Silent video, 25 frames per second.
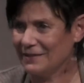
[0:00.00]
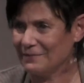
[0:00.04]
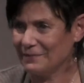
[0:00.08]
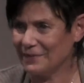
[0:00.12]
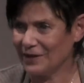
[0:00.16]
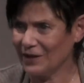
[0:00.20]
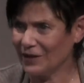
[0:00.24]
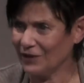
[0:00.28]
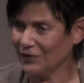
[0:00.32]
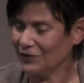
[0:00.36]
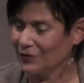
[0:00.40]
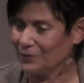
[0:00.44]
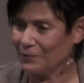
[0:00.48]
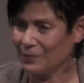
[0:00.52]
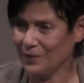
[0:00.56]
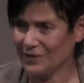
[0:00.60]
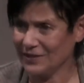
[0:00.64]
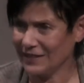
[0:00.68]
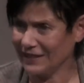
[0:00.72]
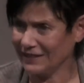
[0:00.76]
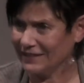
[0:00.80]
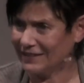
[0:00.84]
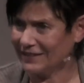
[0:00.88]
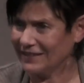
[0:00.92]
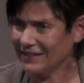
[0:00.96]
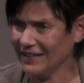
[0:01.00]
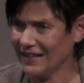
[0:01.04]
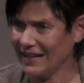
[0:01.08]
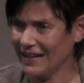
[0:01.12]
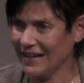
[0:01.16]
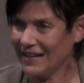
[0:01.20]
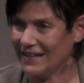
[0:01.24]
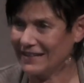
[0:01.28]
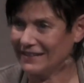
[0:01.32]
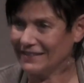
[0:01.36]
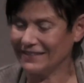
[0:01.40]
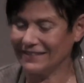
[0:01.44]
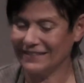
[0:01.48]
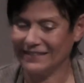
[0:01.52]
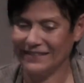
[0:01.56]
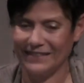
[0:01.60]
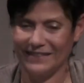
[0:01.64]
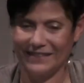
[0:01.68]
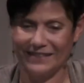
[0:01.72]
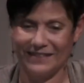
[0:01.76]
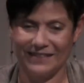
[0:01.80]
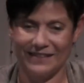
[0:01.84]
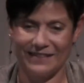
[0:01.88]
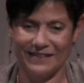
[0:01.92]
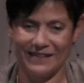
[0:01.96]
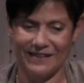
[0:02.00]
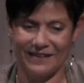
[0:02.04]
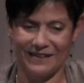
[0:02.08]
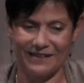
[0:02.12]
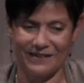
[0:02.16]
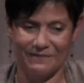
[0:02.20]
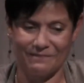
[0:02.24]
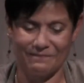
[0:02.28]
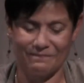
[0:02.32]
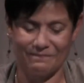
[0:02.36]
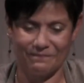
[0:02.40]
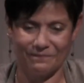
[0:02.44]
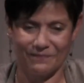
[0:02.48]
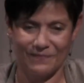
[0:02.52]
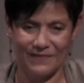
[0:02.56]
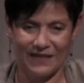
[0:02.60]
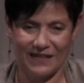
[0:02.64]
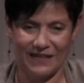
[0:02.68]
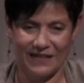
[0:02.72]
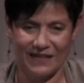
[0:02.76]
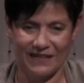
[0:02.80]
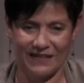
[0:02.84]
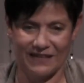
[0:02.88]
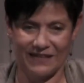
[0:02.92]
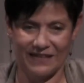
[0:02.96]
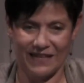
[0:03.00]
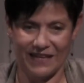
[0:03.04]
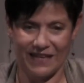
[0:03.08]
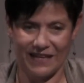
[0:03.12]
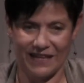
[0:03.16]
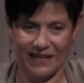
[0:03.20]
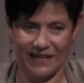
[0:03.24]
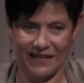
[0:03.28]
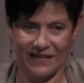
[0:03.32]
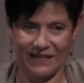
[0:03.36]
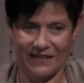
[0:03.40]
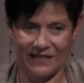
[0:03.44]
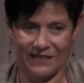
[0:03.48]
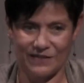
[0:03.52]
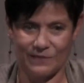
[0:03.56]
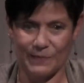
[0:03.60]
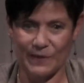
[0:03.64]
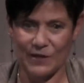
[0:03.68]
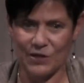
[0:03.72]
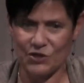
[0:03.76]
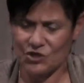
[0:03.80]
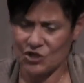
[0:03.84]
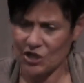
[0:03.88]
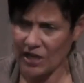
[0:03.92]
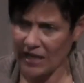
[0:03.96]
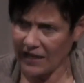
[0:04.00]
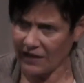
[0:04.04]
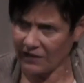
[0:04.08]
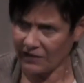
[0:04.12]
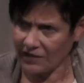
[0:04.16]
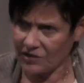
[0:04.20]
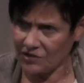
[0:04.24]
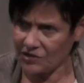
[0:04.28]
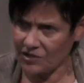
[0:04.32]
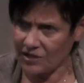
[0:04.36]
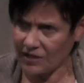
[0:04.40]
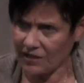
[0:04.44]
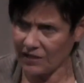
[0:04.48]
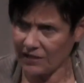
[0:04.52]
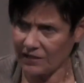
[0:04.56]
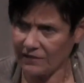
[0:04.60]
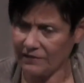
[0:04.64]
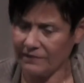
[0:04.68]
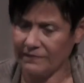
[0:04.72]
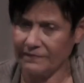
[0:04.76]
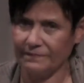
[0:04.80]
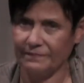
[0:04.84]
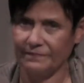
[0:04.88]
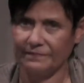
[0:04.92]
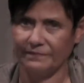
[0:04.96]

but also protect the clients, that it's been challenging,